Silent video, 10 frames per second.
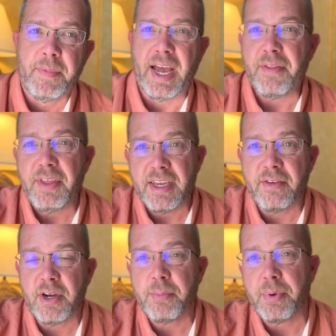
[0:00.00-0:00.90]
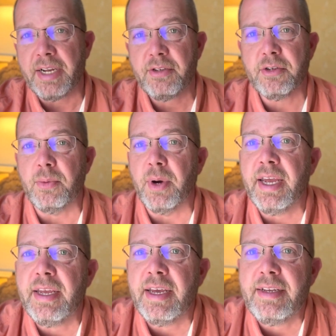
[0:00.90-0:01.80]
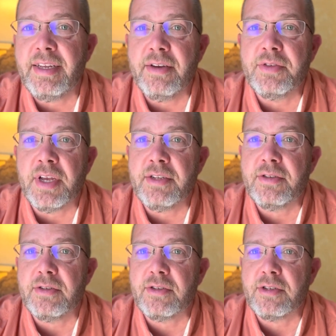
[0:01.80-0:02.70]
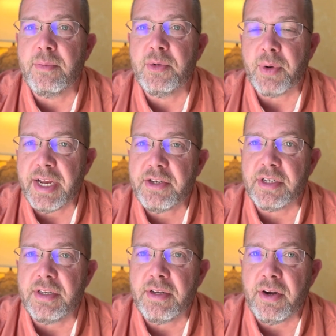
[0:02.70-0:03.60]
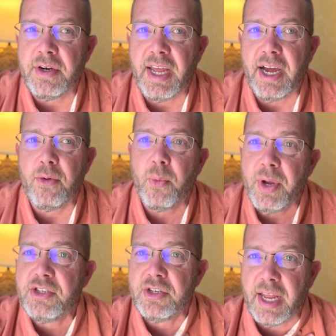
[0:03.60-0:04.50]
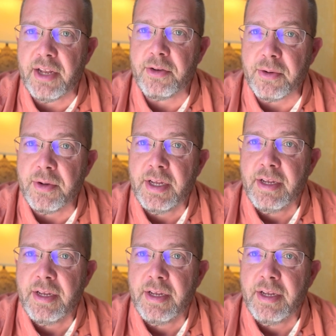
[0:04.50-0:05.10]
I think in a very practical way, it gives us some direction on how we should handle